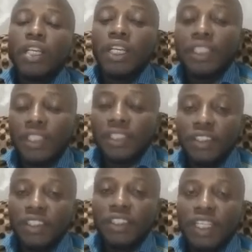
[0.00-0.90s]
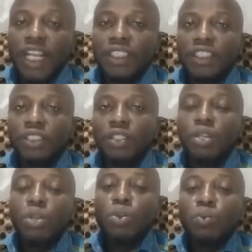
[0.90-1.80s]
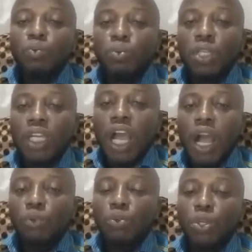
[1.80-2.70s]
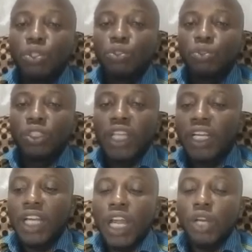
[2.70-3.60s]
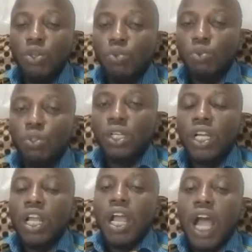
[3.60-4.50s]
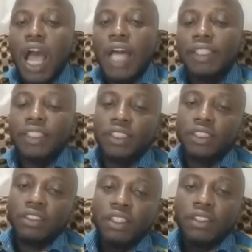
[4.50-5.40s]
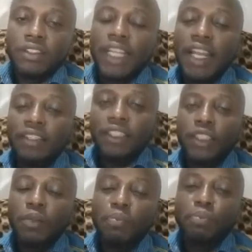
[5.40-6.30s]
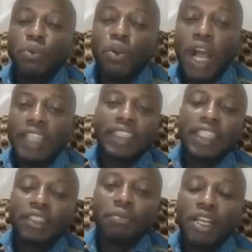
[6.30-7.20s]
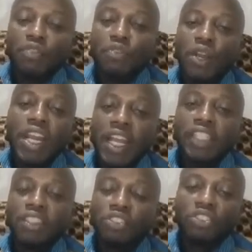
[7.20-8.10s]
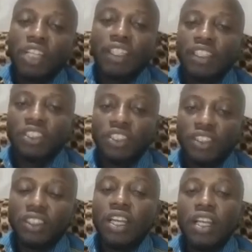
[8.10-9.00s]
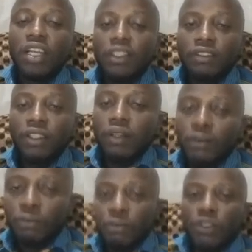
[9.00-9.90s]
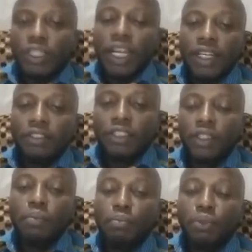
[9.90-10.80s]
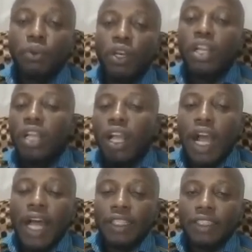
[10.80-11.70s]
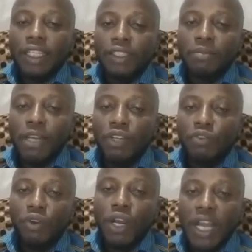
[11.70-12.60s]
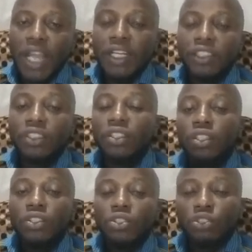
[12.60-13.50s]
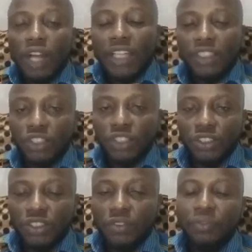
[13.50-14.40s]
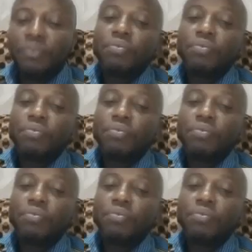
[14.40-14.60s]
In this discussion, we are going to take a look at 10 simple assessment for learning strategies. 10 simple assessment for learning strategies.